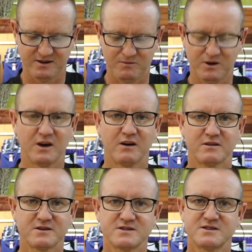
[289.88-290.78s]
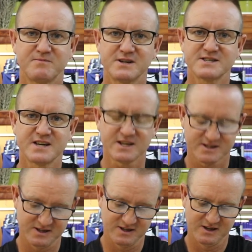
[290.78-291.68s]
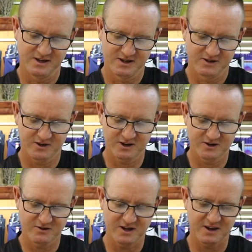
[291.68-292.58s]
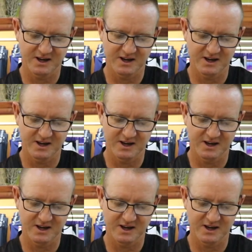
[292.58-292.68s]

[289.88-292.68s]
There we go. It's as simple as that. Not going to do anything